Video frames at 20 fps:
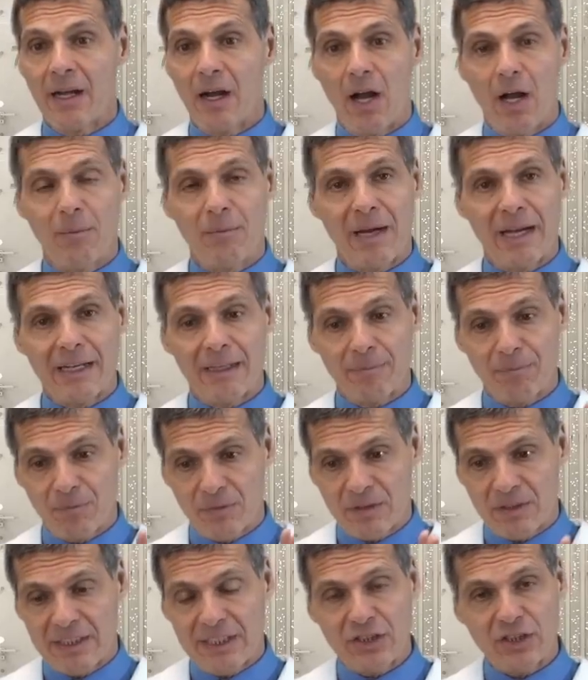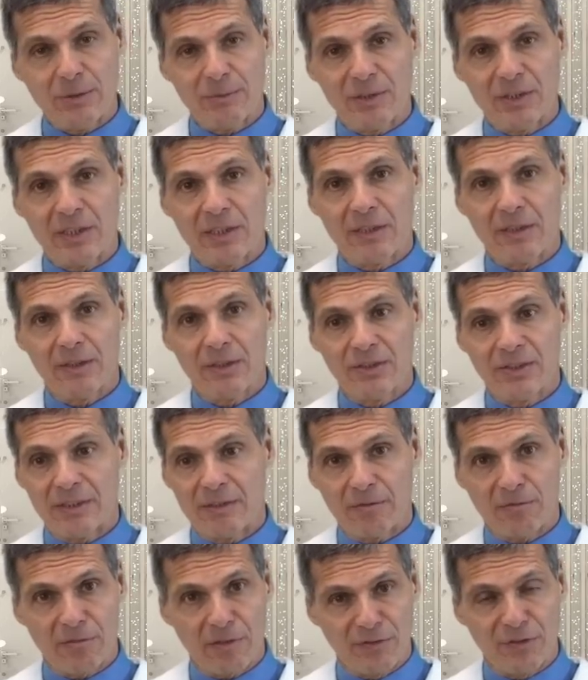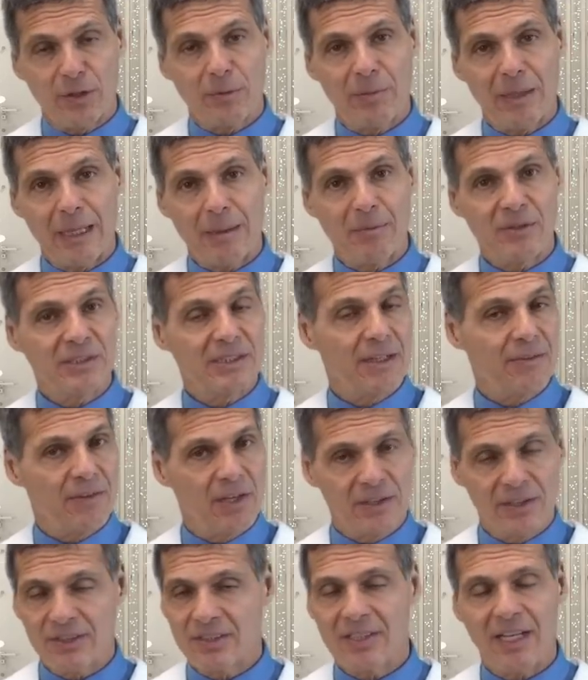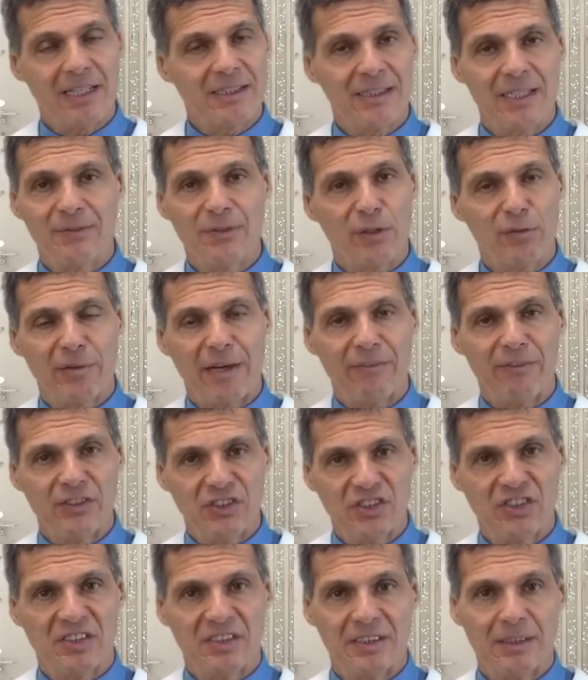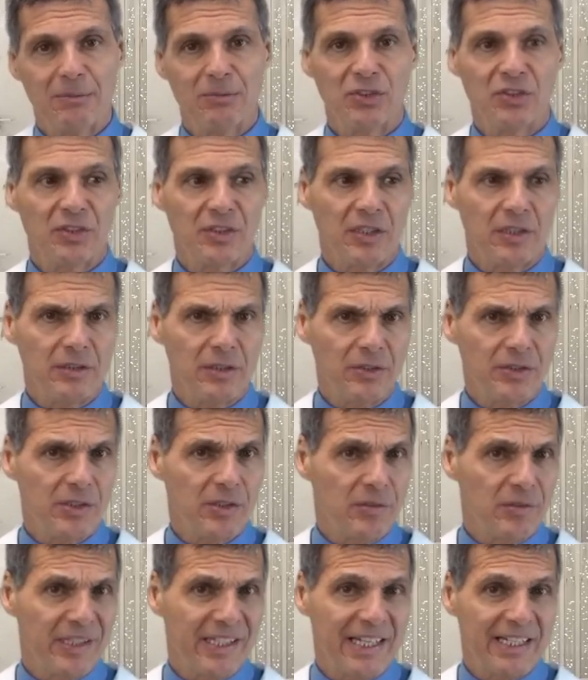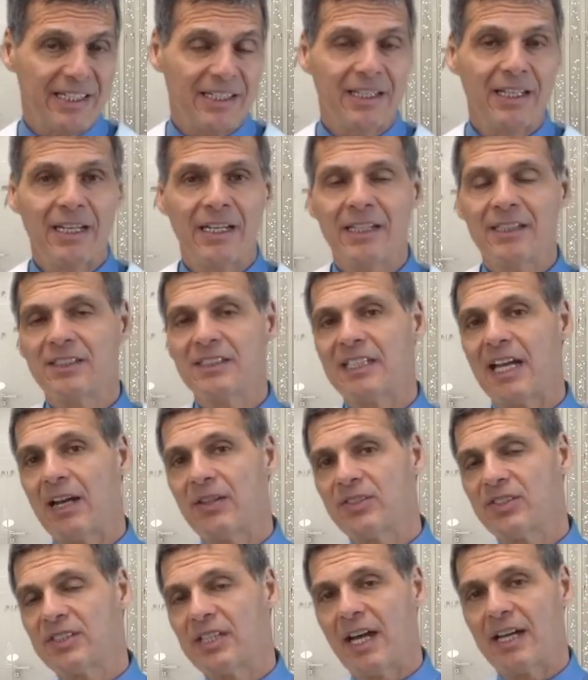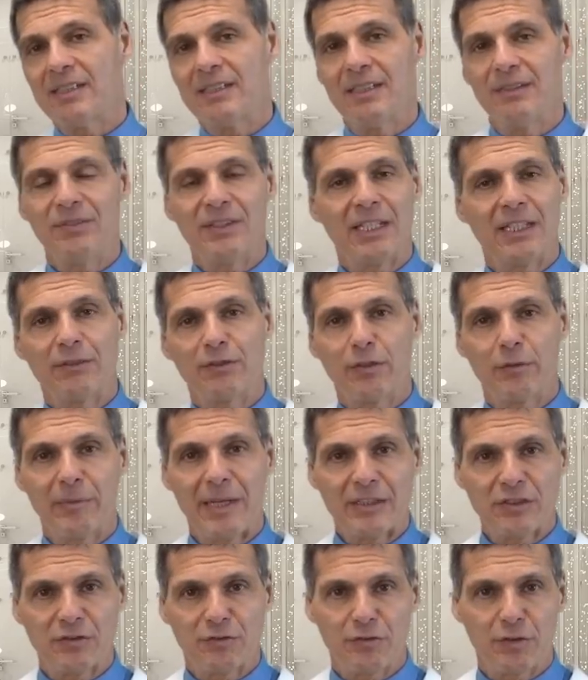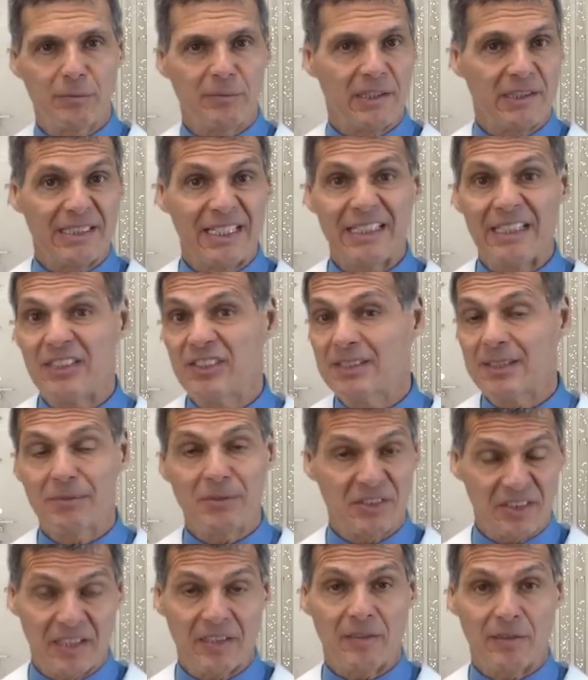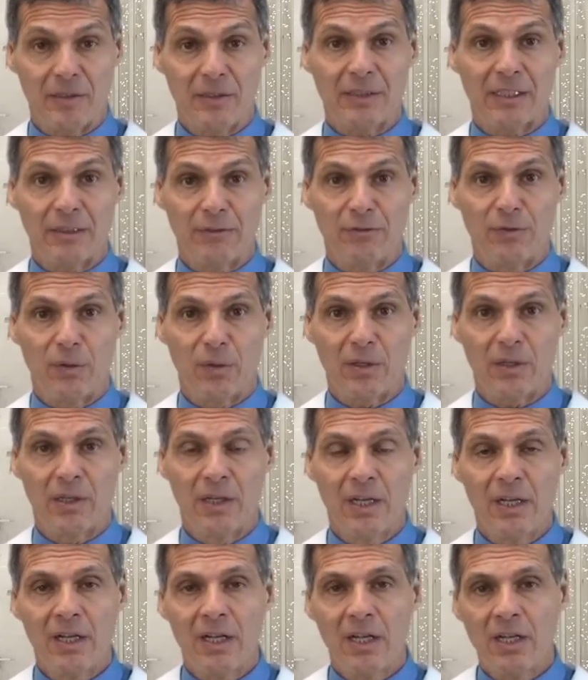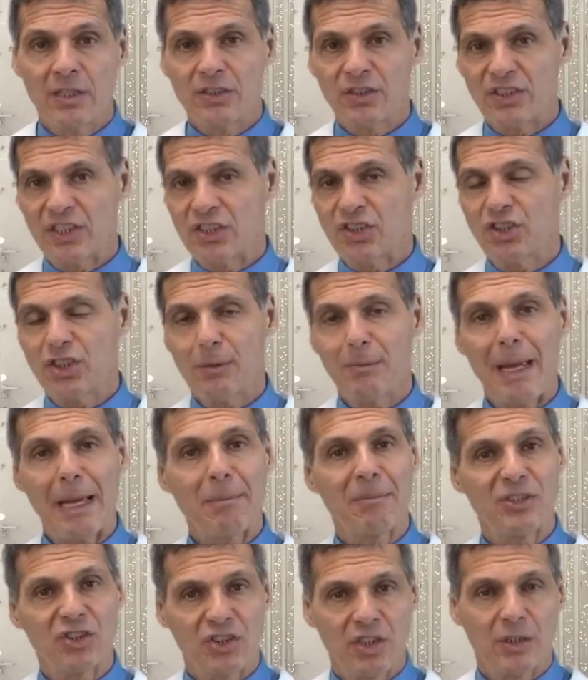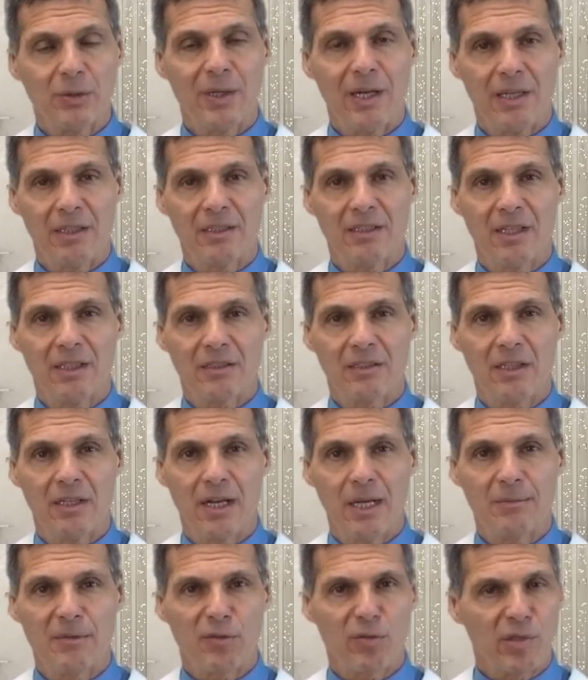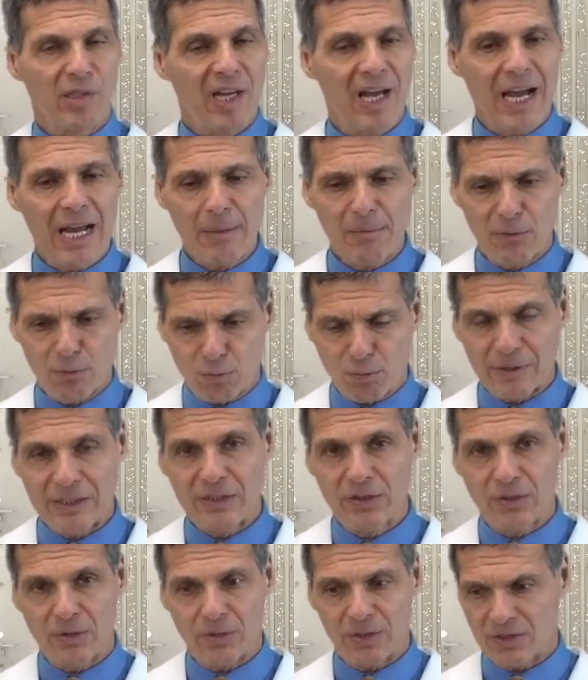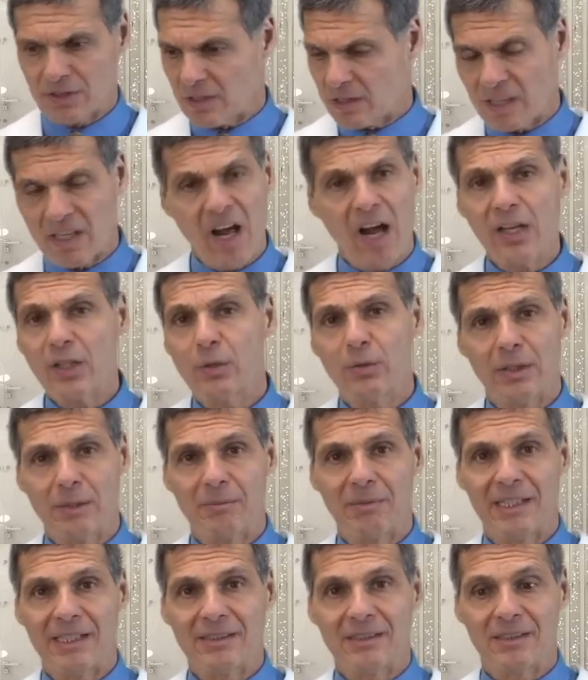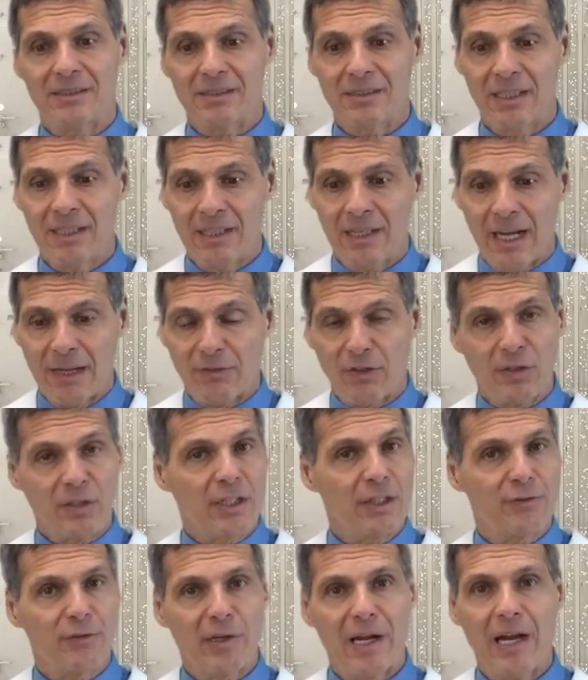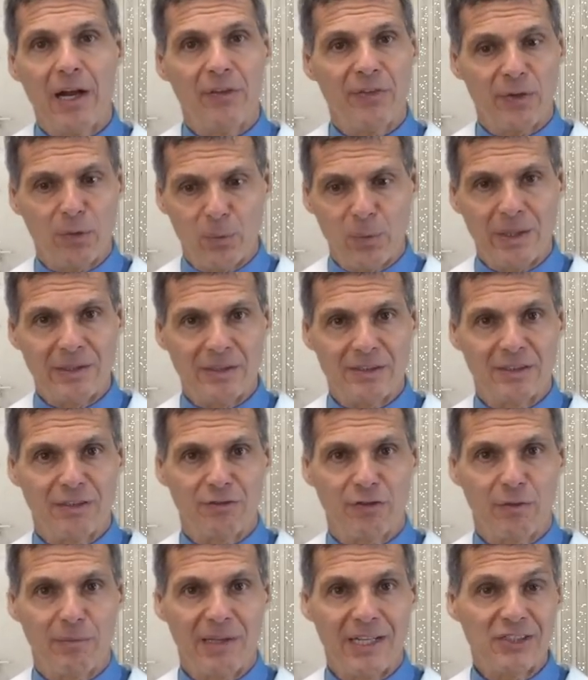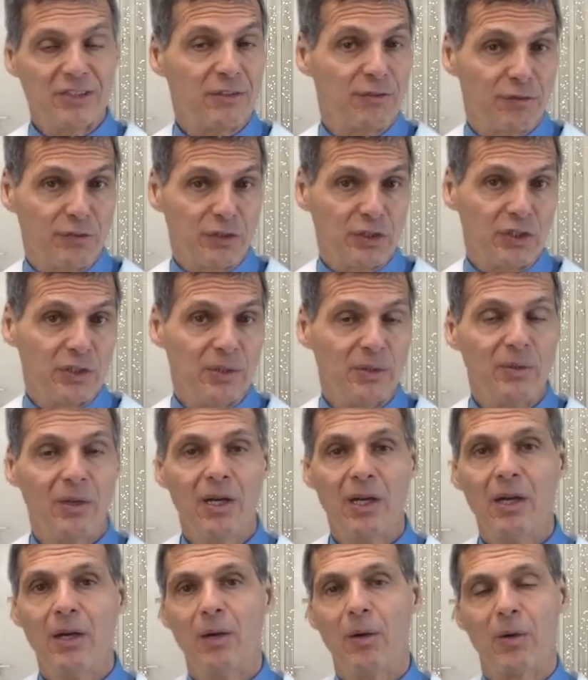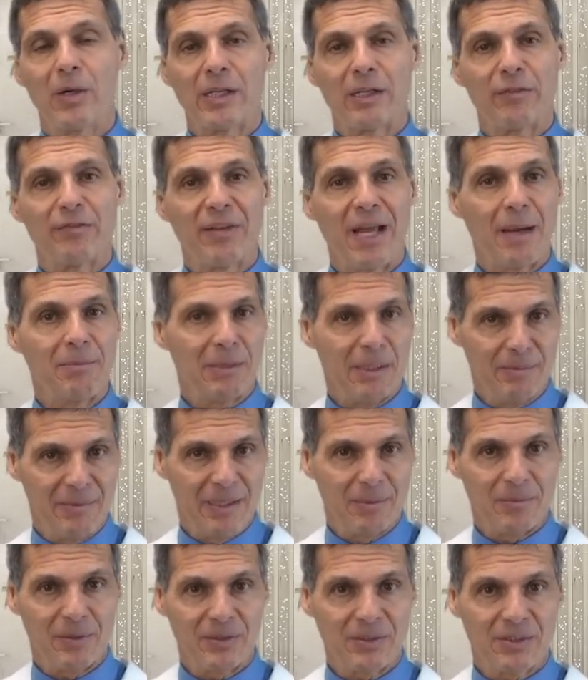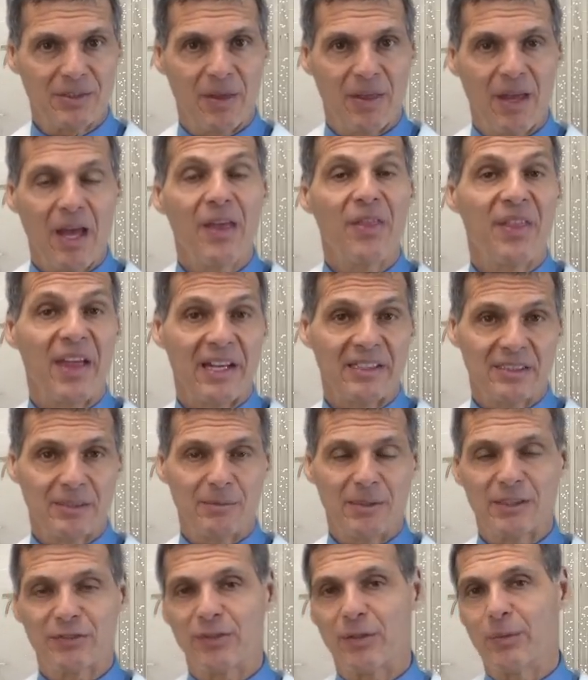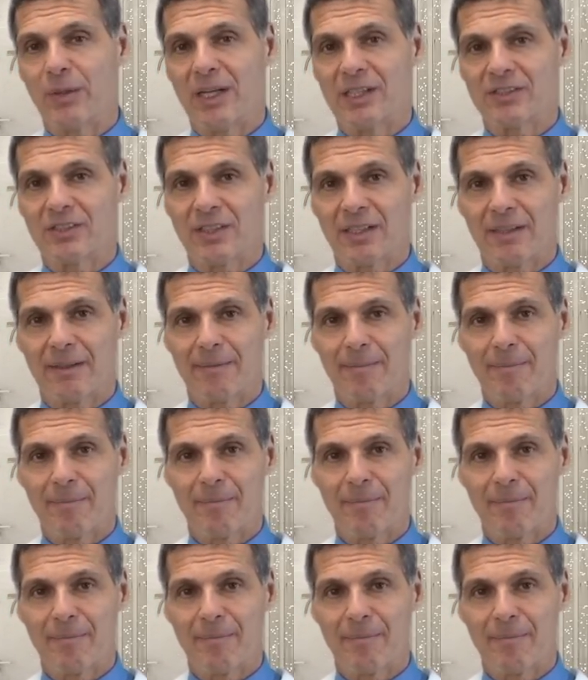All my teaching materials and review papers have all the scientific references in them, so you'll know you're only getting sound scientific information from me on any subject that you're looking for. So you should make machinohealth.com a reliable resource on an ongoing basis if you're looking for health and wellness information for you or your family members. Thanks so much for watching.